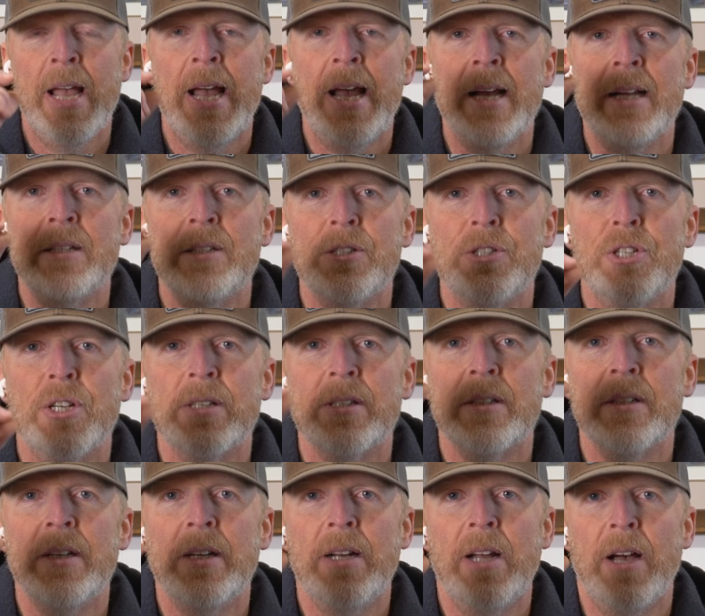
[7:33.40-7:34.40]
It's
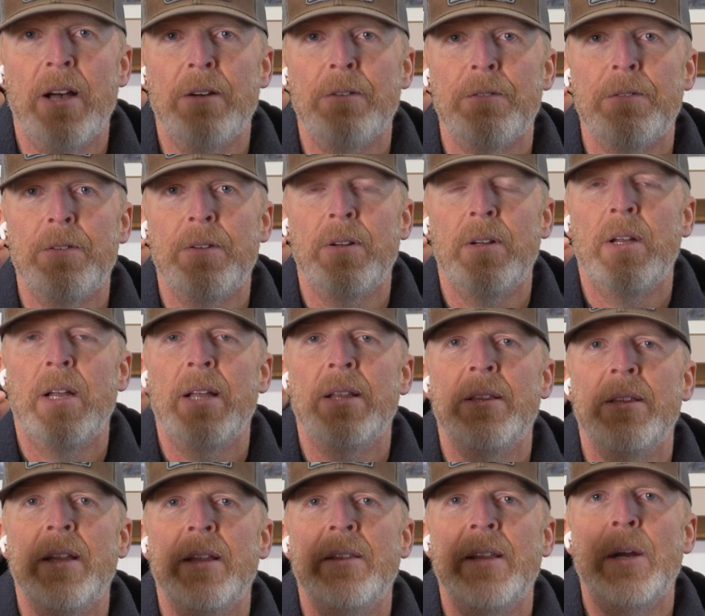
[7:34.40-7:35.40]
just enough
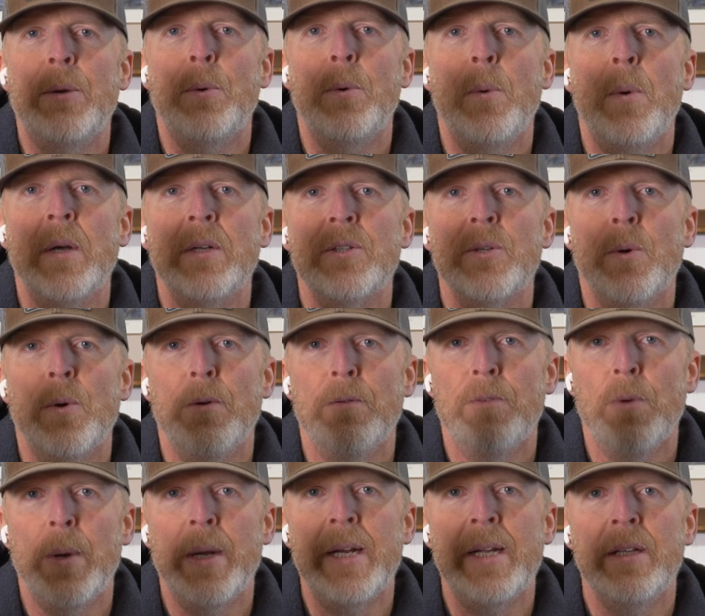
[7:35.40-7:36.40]
that they will want to
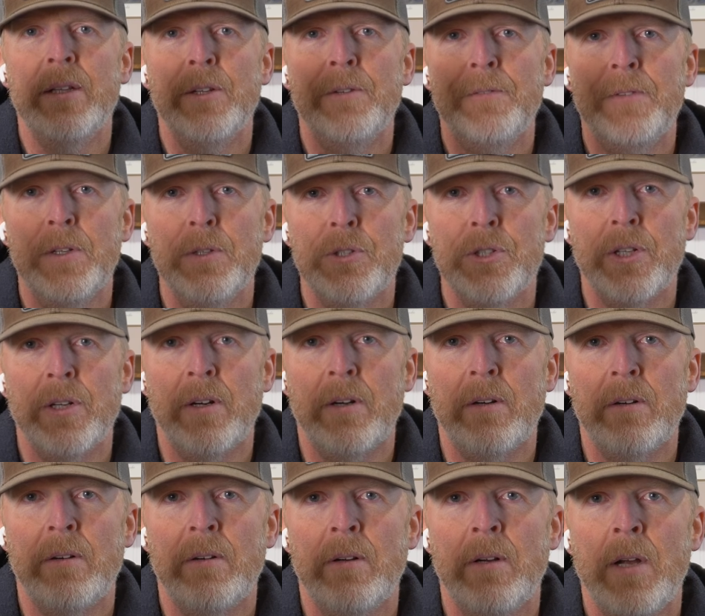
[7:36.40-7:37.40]
avoid it in the
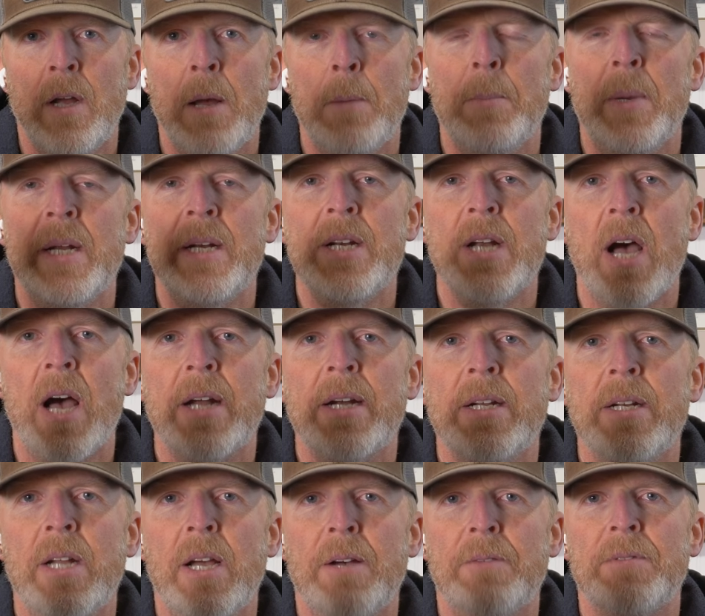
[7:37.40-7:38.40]
future, but not
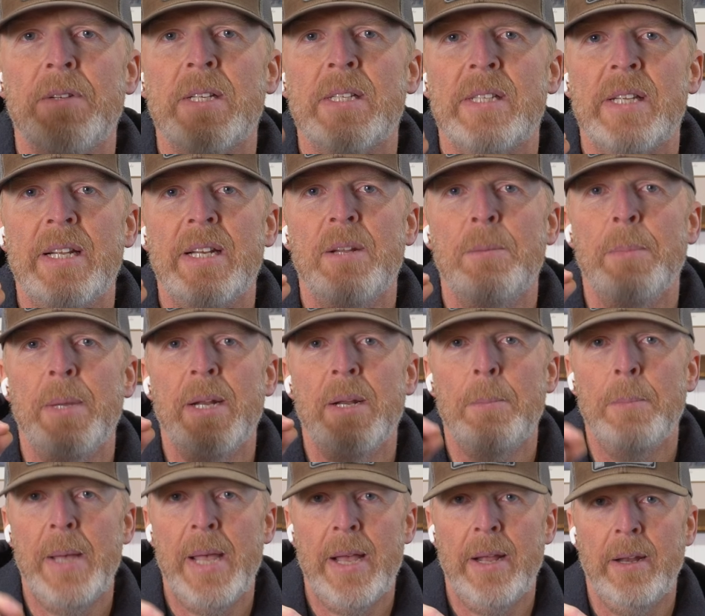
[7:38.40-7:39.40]
enough to send them into
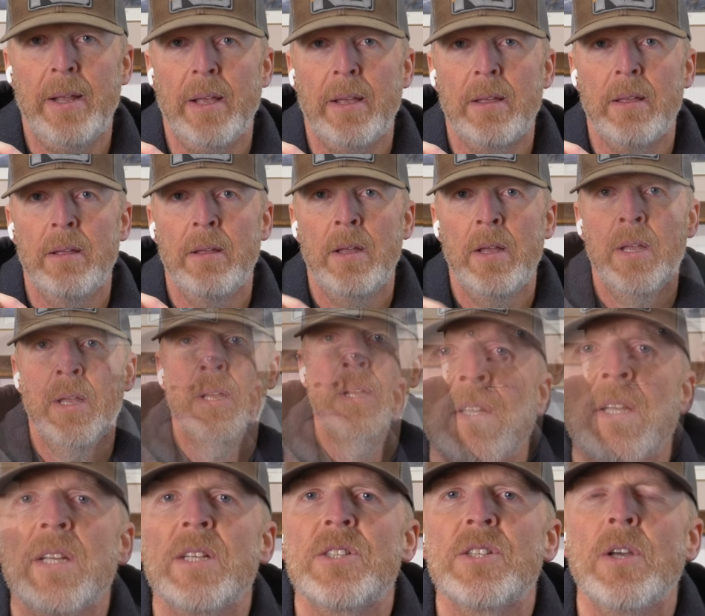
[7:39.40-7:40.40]
panic.
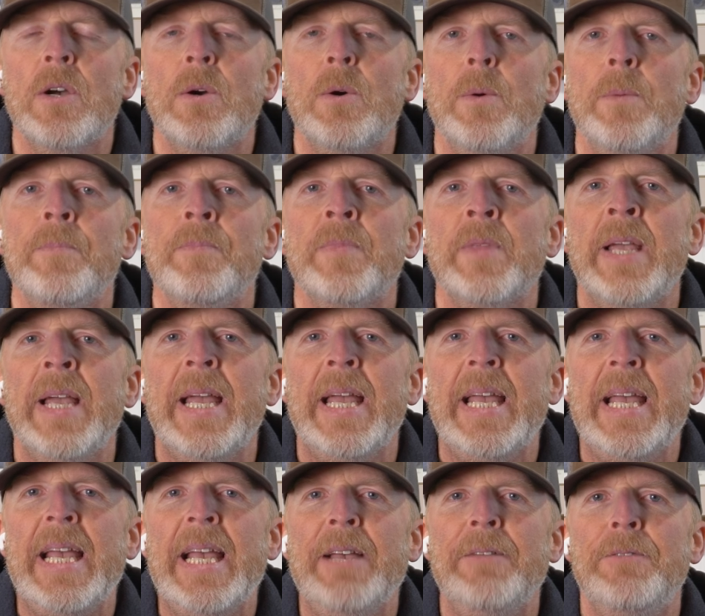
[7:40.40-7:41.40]
So
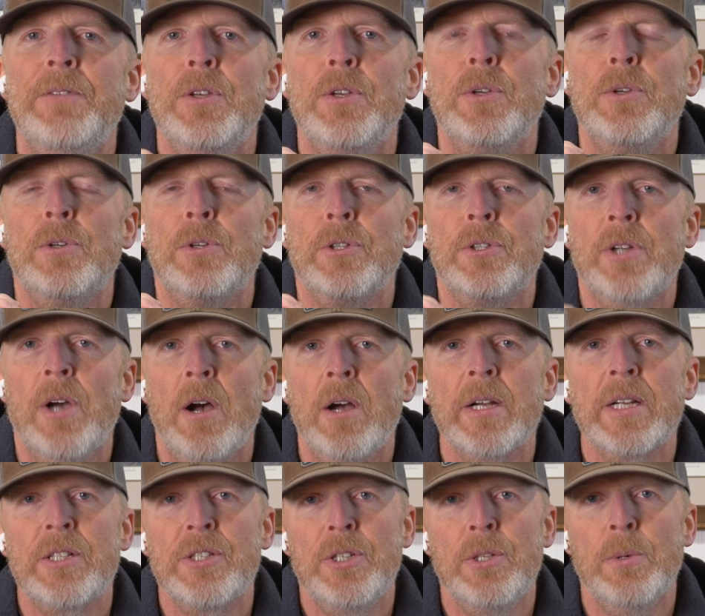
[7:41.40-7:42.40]
if your
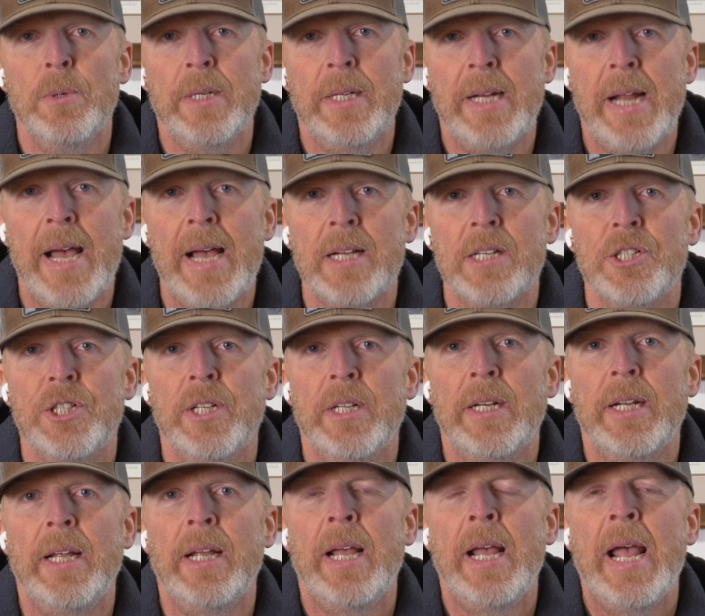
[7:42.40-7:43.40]
dog is doing an
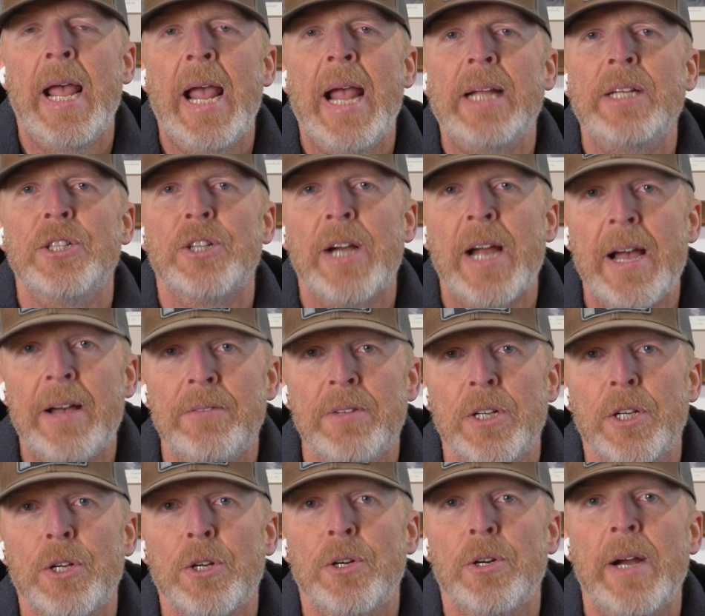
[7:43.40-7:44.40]
action and you're having
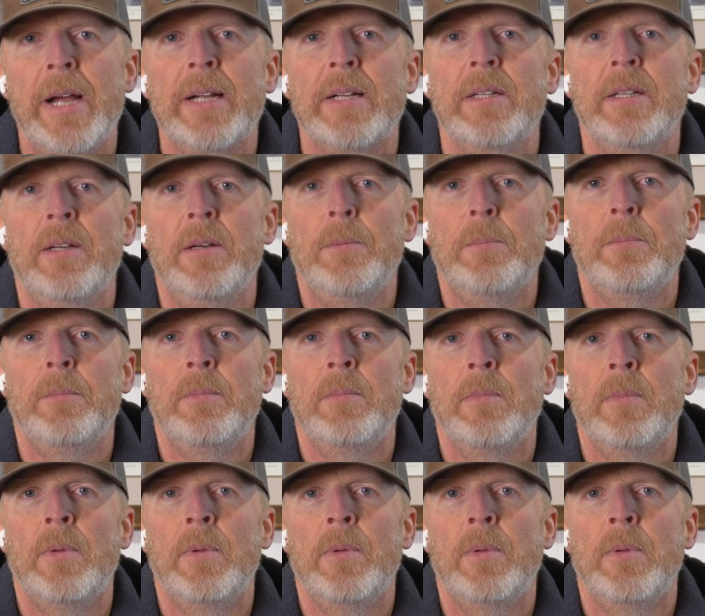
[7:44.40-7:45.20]
to correct them,